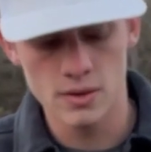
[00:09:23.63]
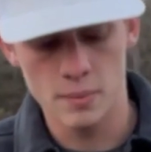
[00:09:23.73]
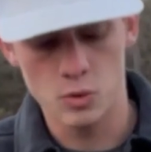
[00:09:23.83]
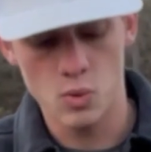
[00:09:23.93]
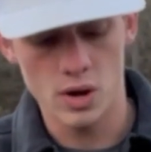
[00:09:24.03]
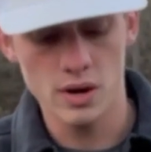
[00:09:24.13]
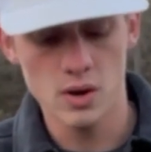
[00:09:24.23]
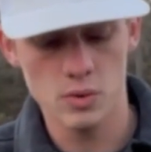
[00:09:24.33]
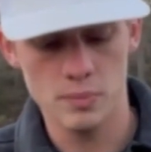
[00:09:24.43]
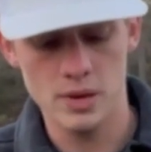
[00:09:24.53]
number one
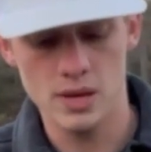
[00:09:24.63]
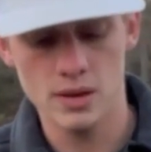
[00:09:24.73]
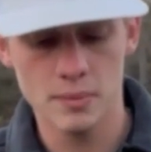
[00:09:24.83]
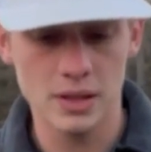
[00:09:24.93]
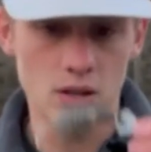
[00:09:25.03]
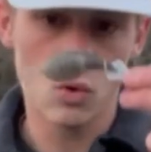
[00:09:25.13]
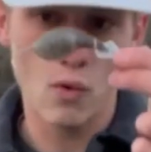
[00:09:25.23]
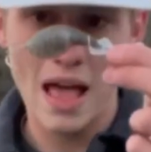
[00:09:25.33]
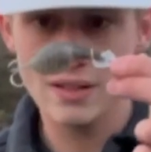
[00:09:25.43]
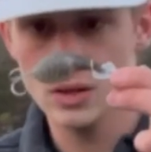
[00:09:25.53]
would be my little
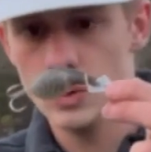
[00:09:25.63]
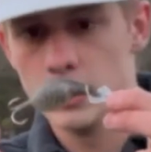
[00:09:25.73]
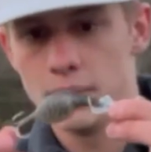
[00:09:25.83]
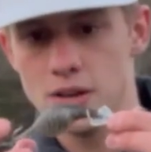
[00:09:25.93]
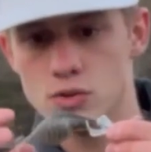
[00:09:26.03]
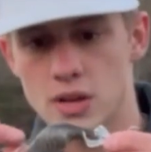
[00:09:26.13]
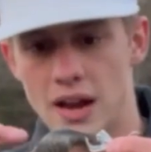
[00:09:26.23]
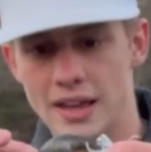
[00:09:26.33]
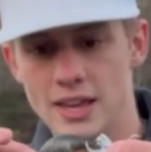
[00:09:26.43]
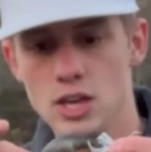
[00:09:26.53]
rat lure. Andrew's
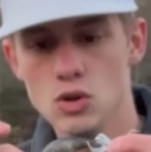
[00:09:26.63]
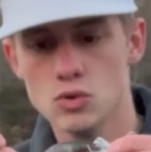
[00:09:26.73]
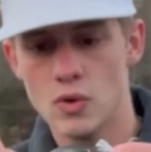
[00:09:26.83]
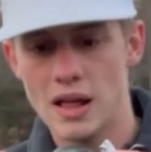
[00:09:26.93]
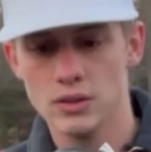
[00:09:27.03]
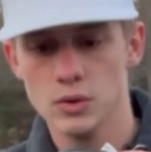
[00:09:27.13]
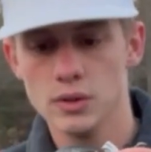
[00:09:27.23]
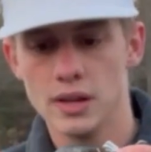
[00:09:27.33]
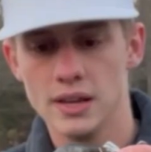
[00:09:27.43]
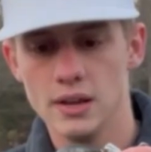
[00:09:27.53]
got a huge rat lure
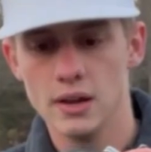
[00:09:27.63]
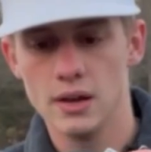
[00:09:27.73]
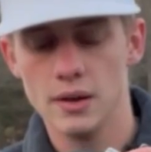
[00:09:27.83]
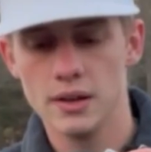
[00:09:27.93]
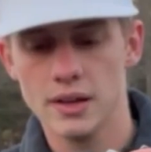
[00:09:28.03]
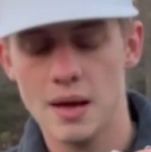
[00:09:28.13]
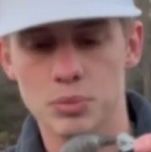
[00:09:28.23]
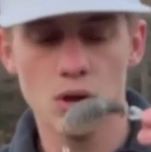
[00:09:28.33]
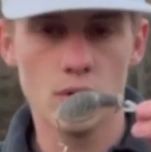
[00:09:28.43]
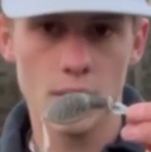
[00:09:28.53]
that he got
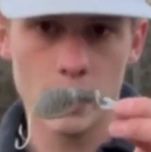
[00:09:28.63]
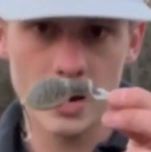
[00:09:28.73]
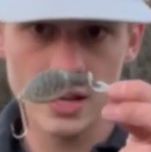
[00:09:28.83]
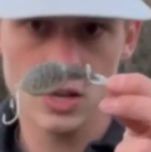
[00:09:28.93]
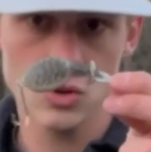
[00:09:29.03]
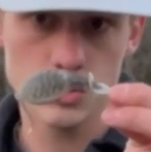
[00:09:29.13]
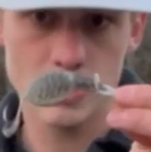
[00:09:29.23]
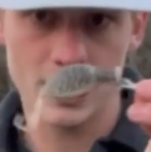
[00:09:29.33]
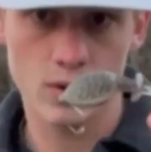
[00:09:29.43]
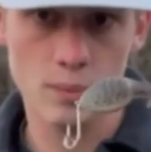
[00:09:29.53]
blown up on a huge
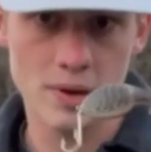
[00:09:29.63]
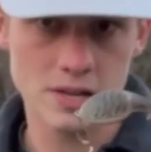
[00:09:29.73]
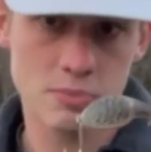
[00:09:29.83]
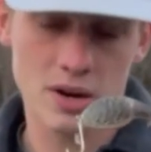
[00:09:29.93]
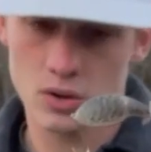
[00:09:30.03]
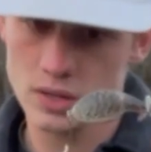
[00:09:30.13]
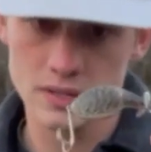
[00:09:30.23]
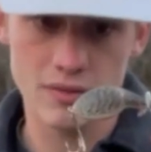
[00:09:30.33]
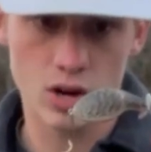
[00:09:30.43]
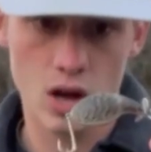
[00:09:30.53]
pickerel, biggest pickerel
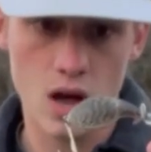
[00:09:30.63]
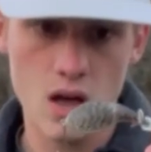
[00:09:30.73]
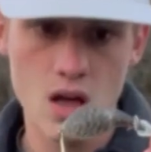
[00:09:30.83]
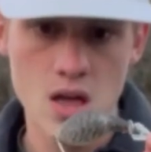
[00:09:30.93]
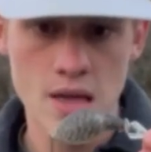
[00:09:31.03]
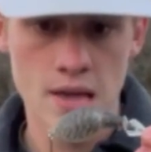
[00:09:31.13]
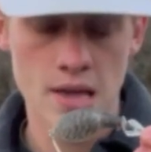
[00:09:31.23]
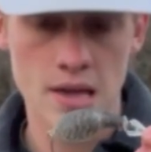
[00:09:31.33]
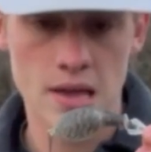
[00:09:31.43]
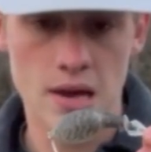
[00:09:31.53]
he's ever caught.
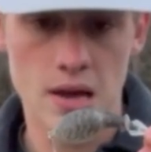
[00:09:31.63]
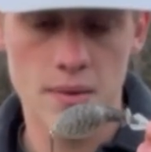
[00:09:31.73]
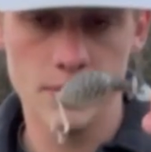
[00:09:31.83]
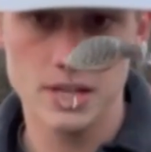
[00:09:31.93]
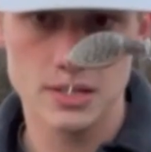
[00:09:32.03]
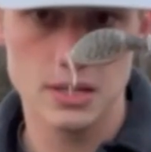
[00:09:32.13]
And this